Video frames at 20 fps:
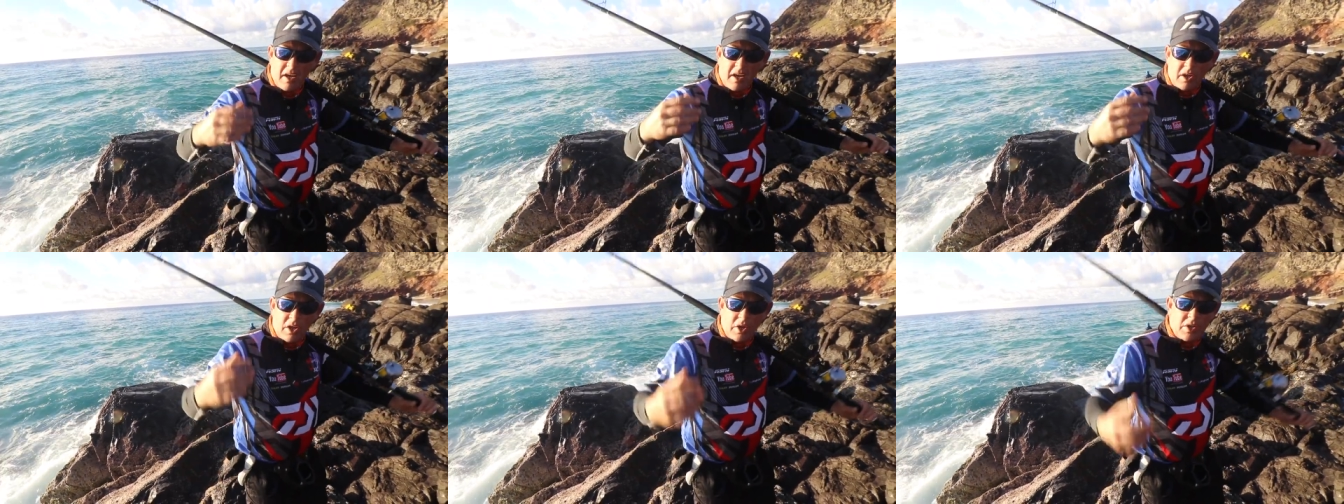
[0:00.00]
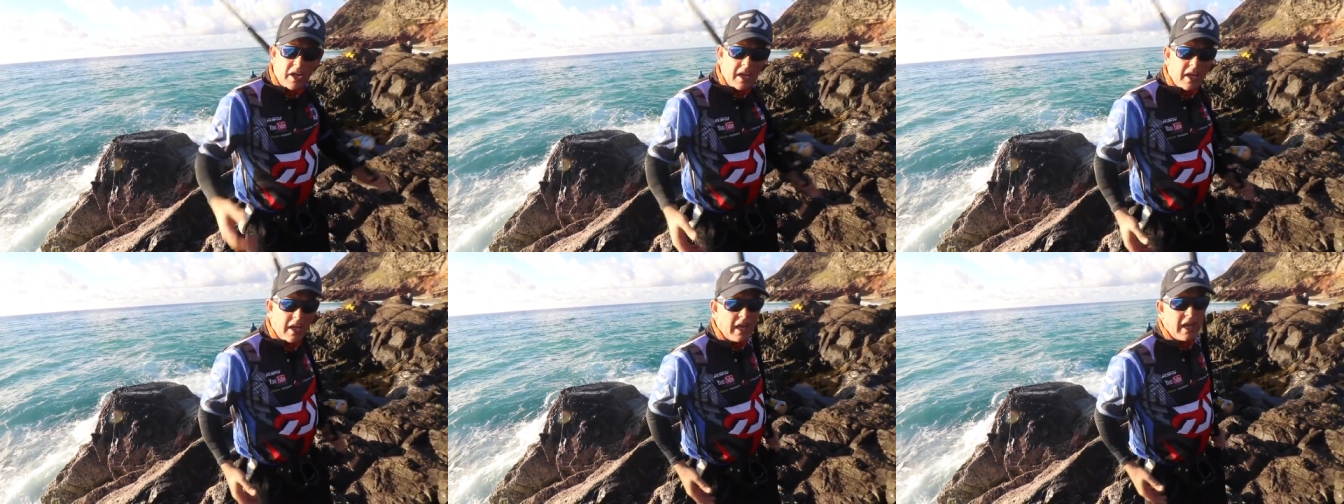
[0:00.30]
you
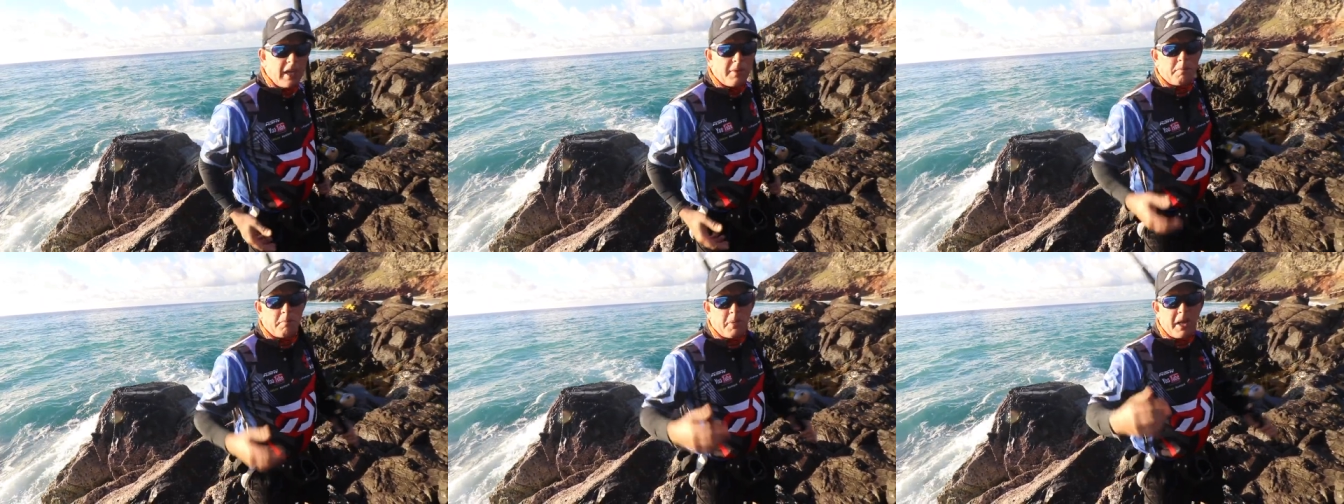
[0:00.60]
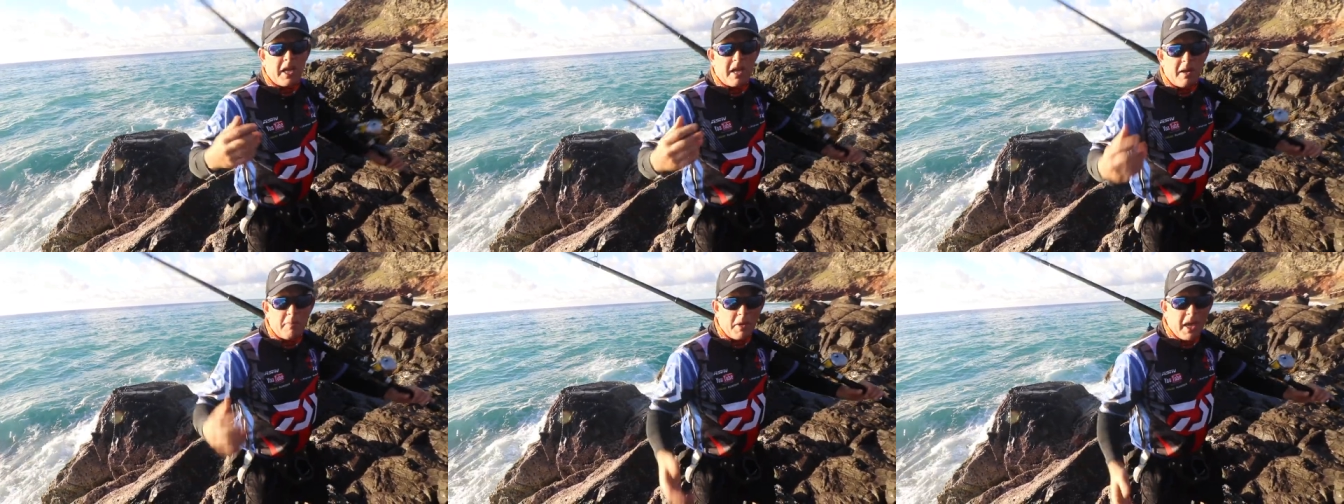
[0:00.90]
can get
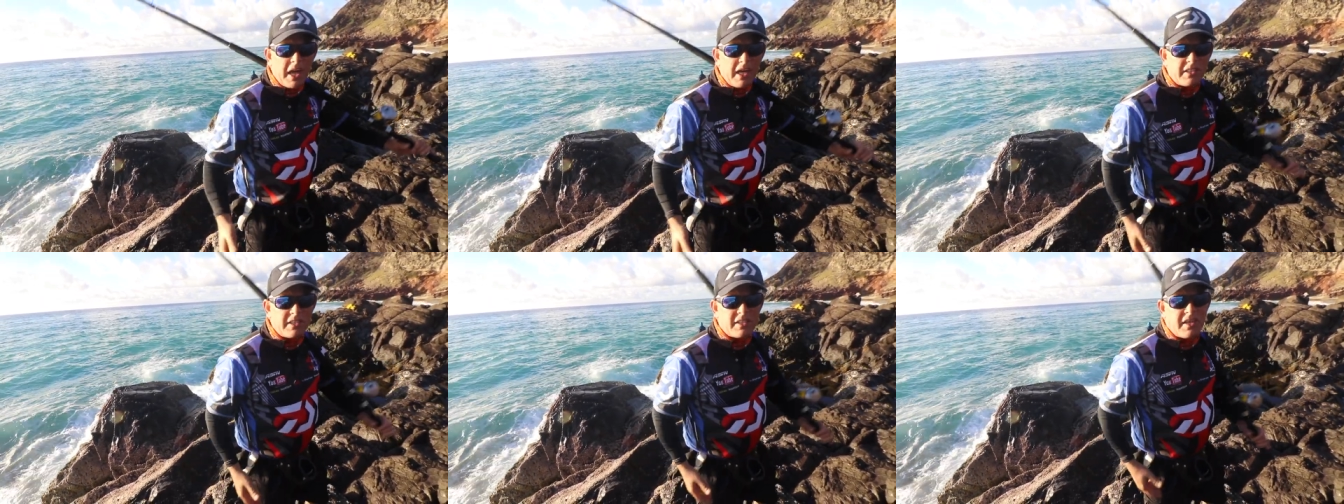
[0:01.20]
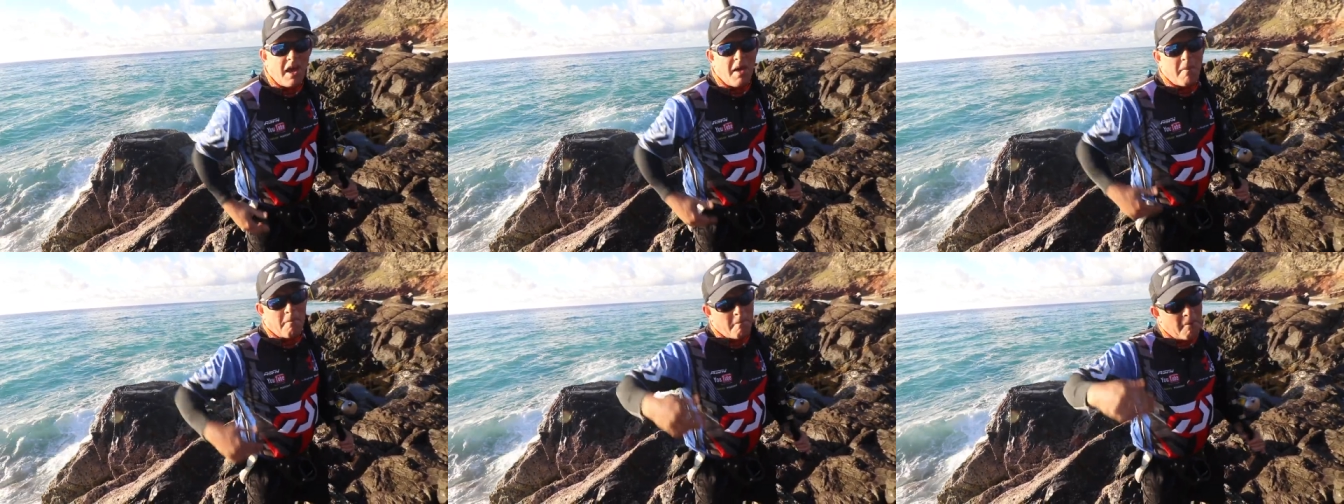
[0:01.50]
bigger baits
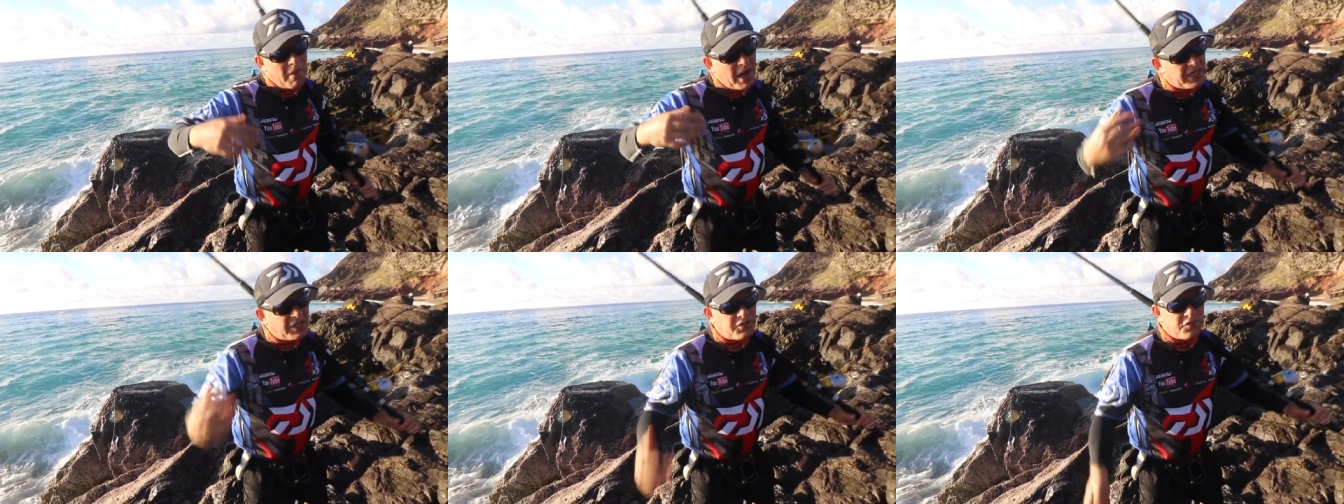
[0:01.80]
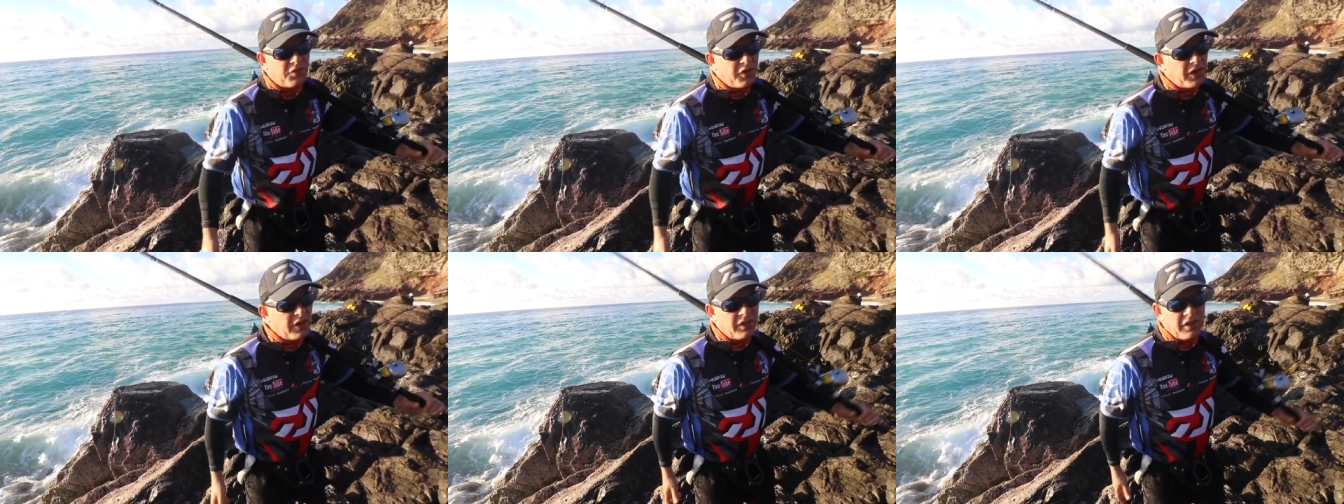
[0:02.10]
much
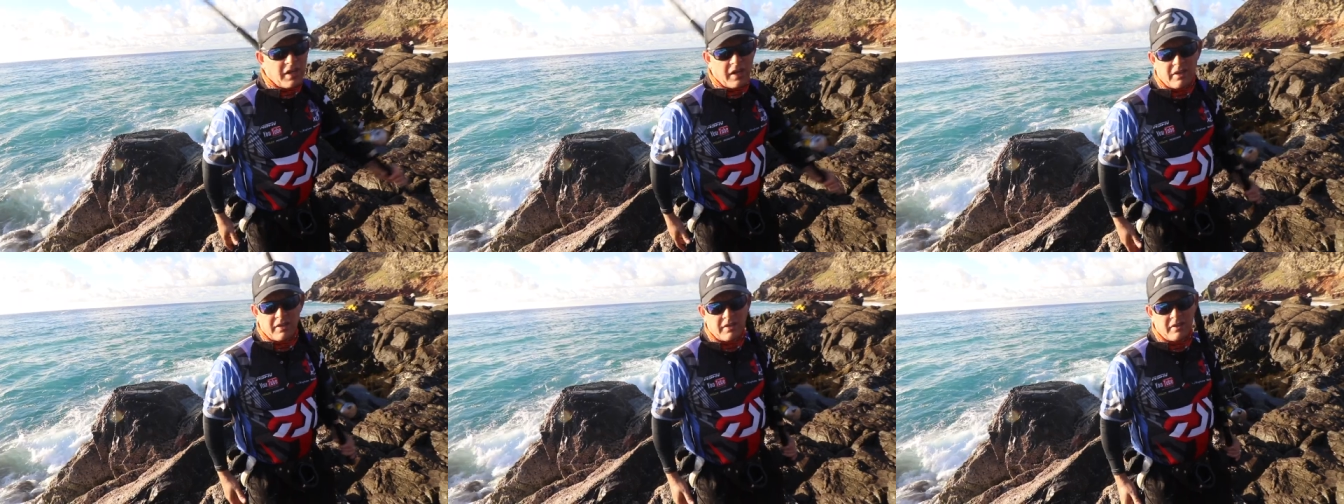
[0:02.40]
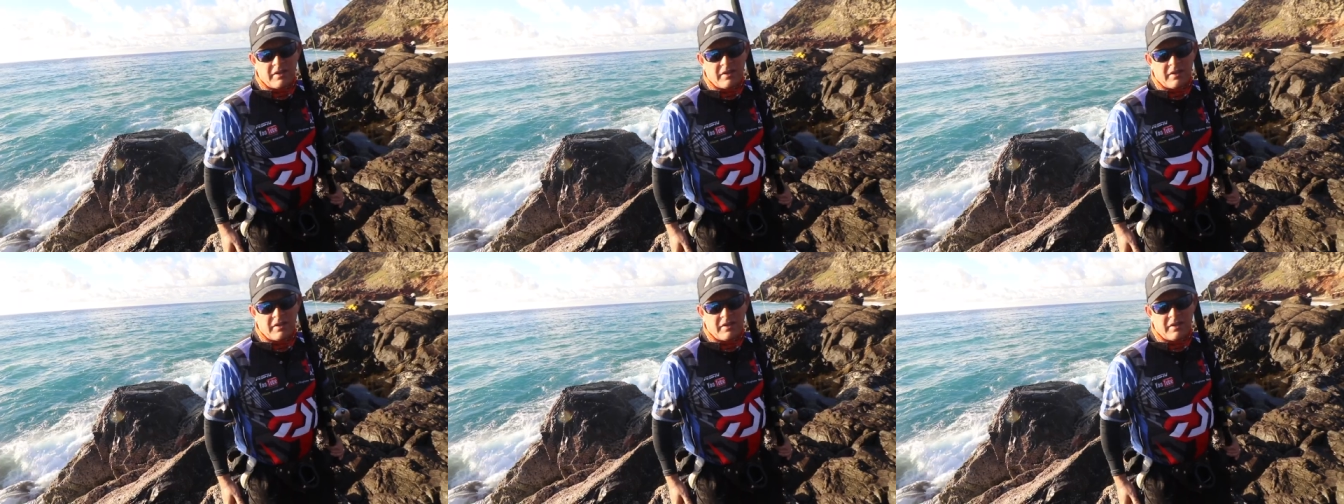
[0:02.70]
further.